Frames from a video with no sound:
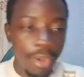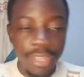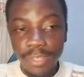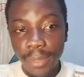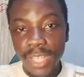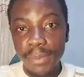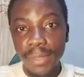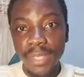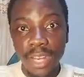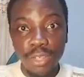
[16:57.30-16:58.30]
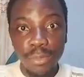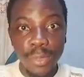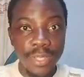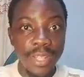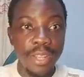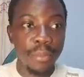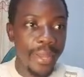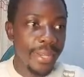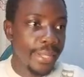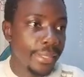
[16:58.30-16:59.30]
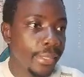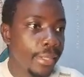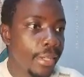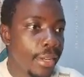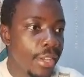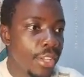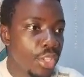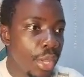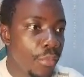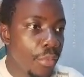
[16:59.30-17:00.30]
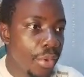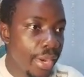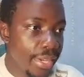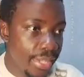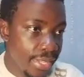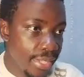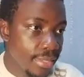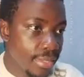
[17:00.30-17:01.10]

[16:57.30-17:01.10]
expected output is the remainder. So if we run this,